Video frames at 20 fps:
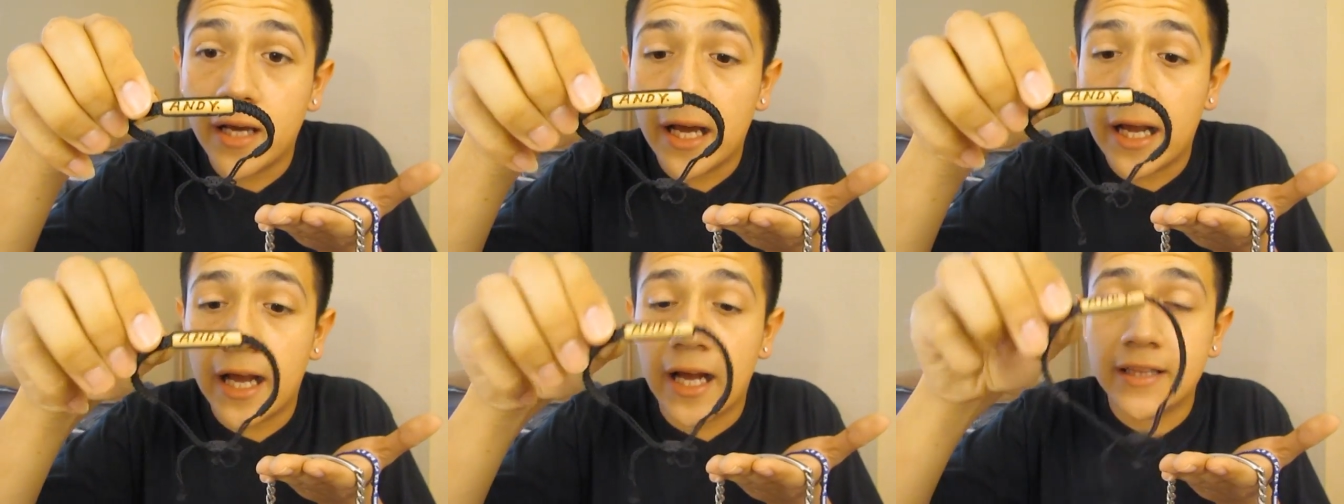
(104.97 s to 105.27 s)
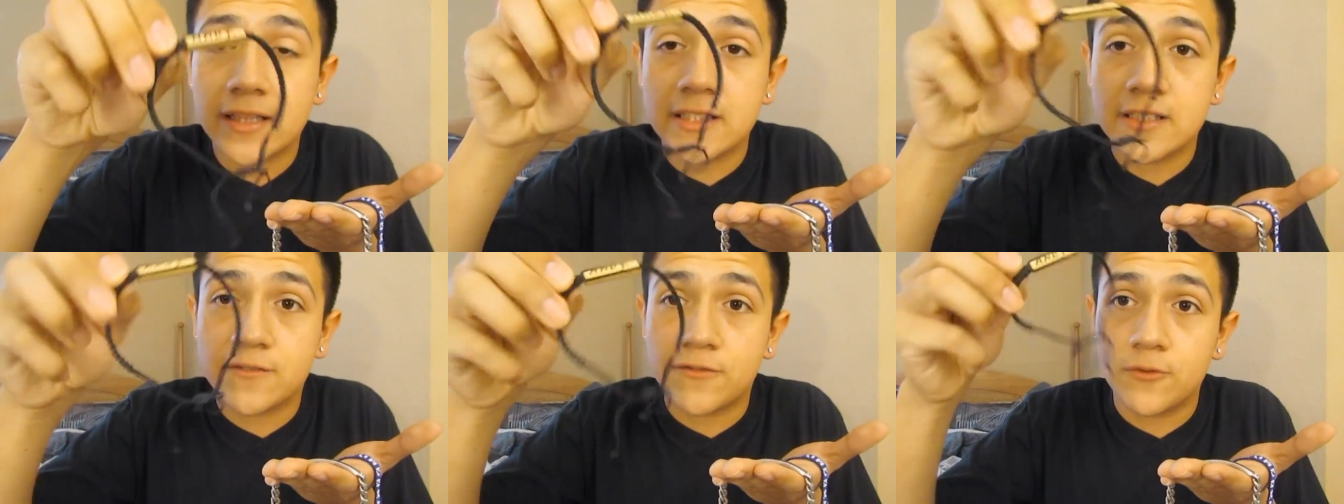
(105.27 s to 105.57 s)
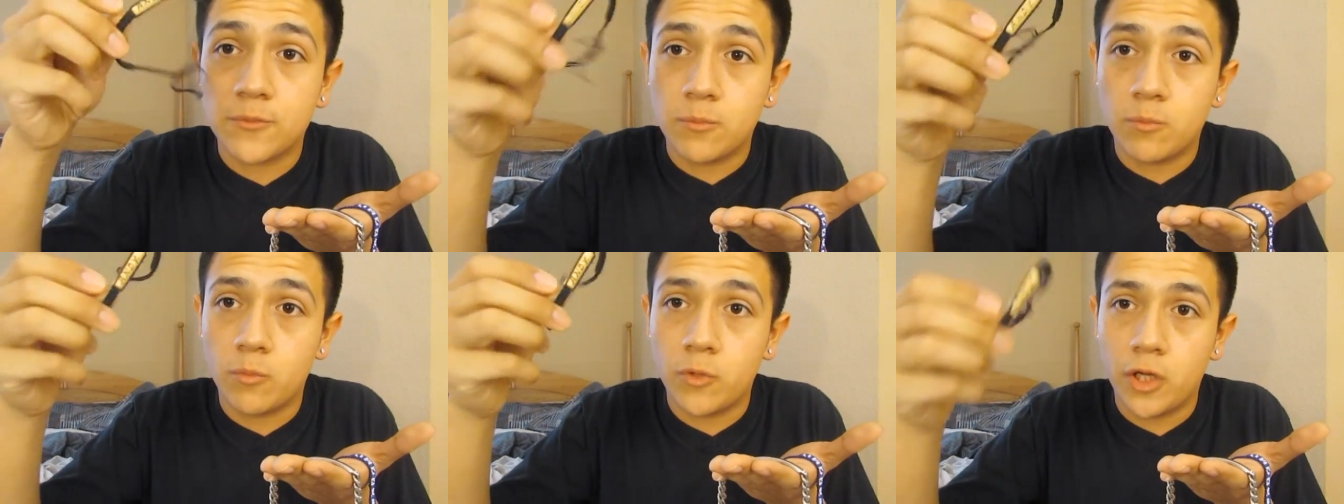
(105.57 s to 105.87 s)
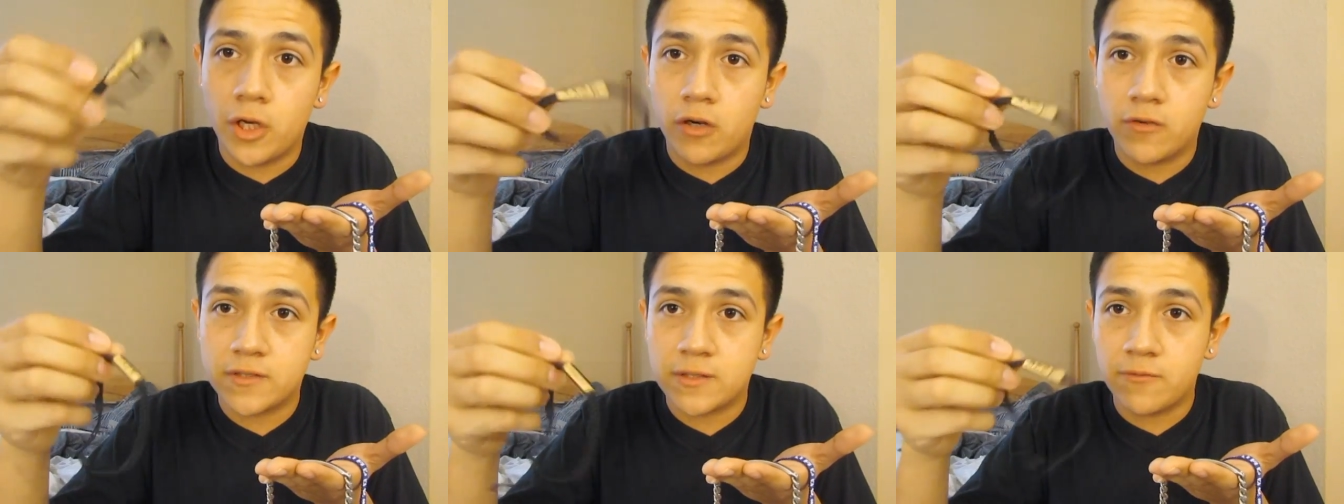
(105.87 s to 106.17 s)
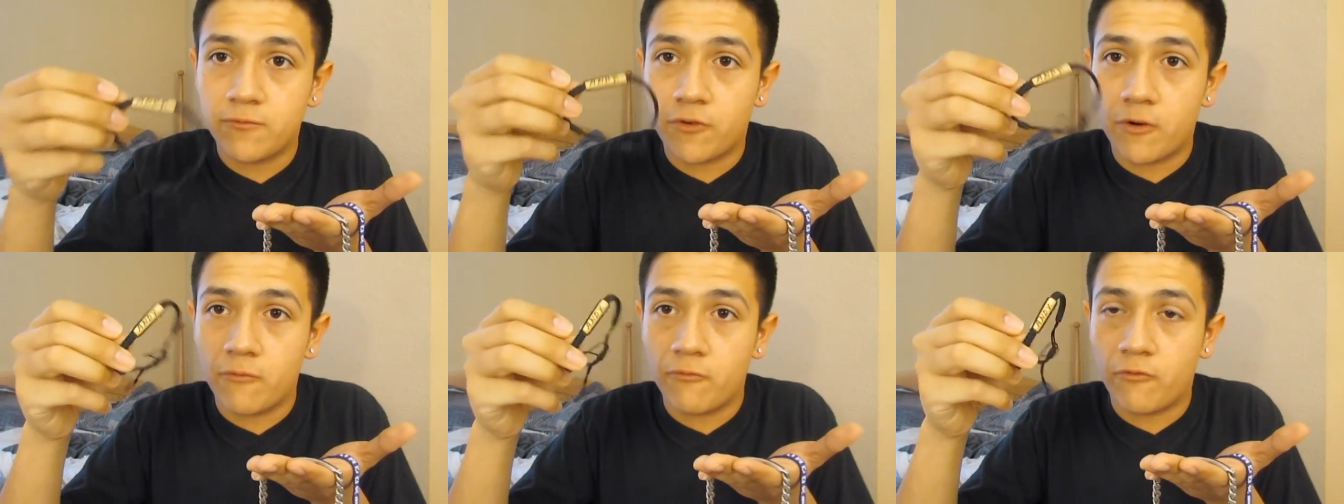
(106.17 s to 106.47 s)
I got this from, you know,
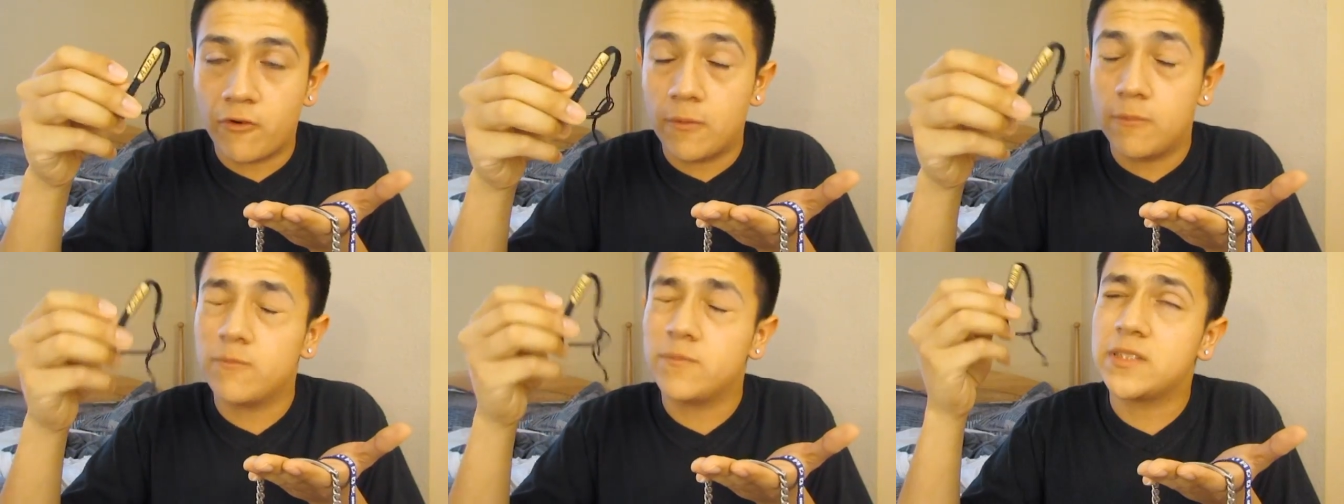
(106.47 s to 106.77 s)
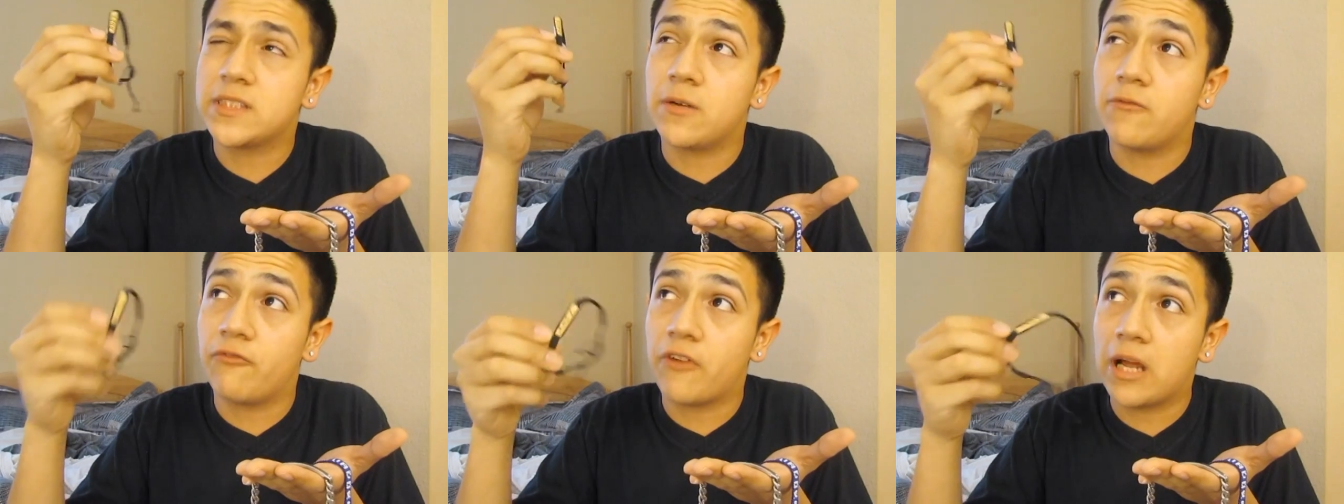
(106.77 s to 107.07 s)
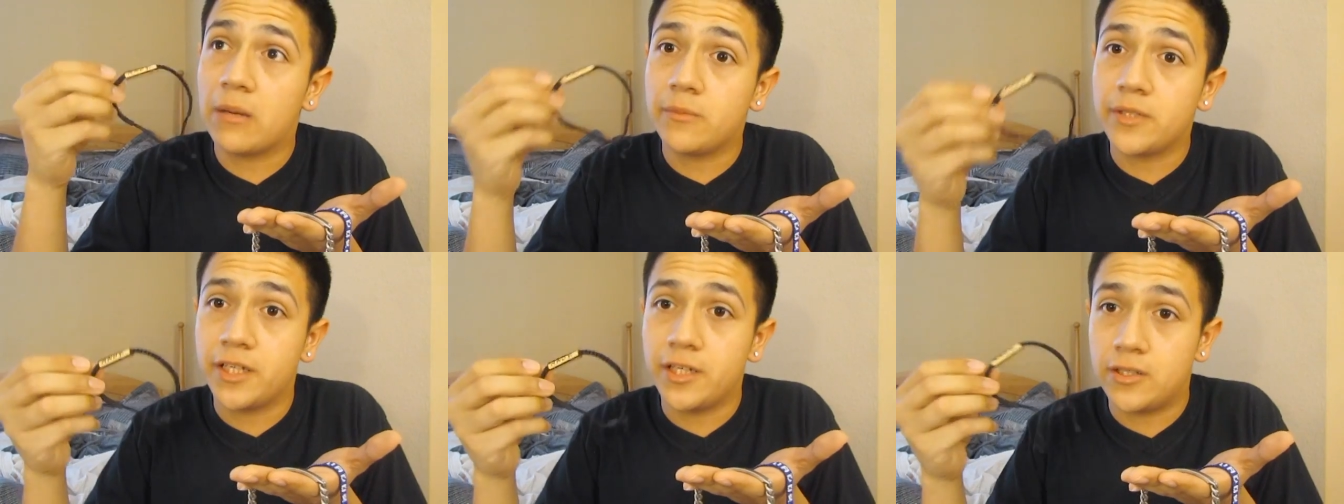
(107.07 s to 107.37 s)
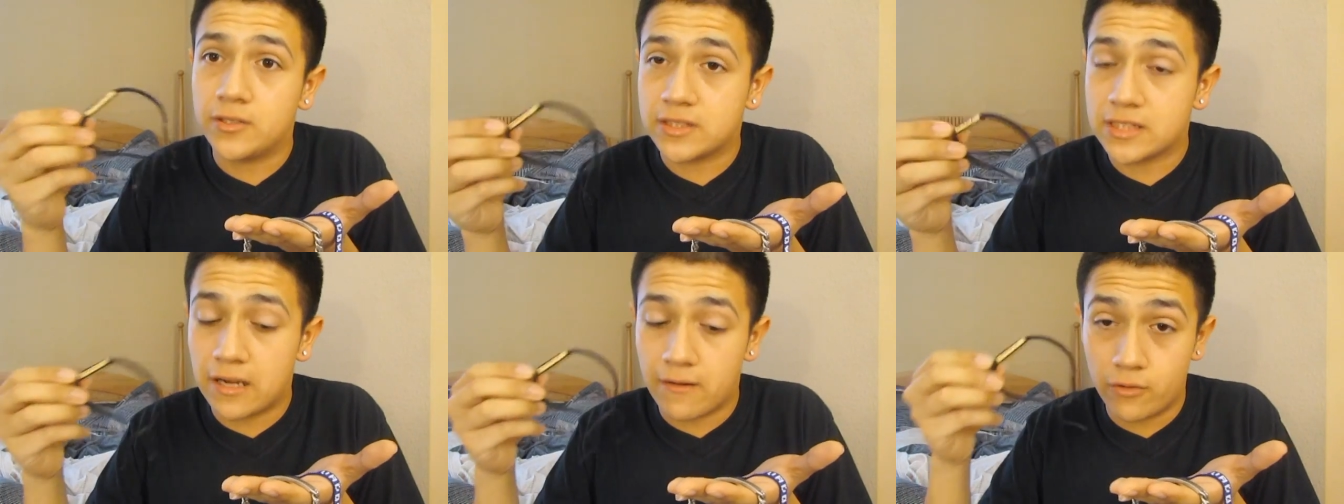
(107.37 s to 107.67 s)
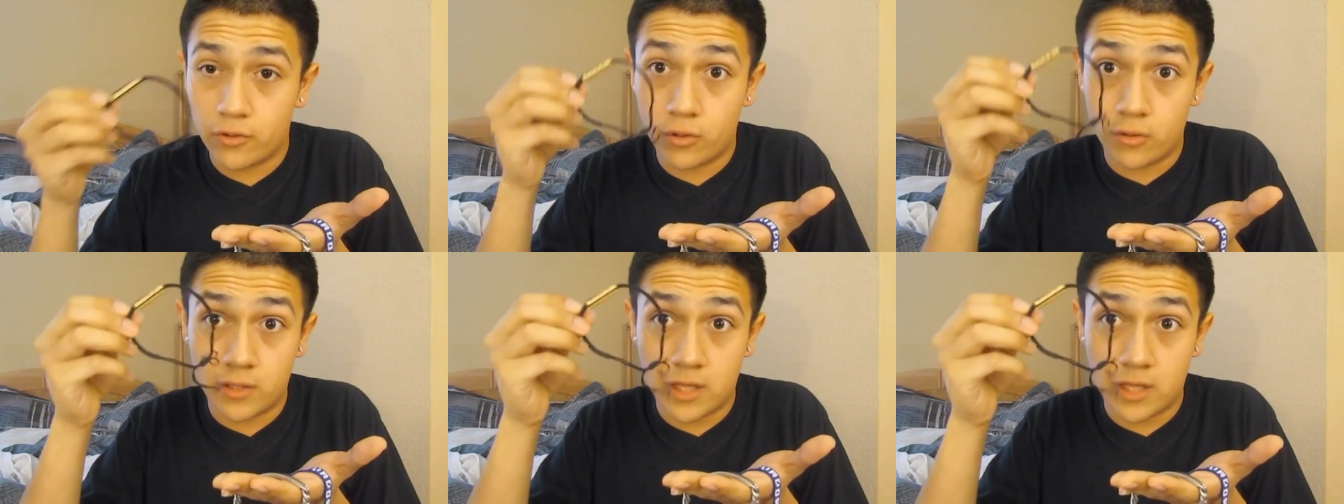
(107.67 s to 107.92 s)
from some family in El Salvador.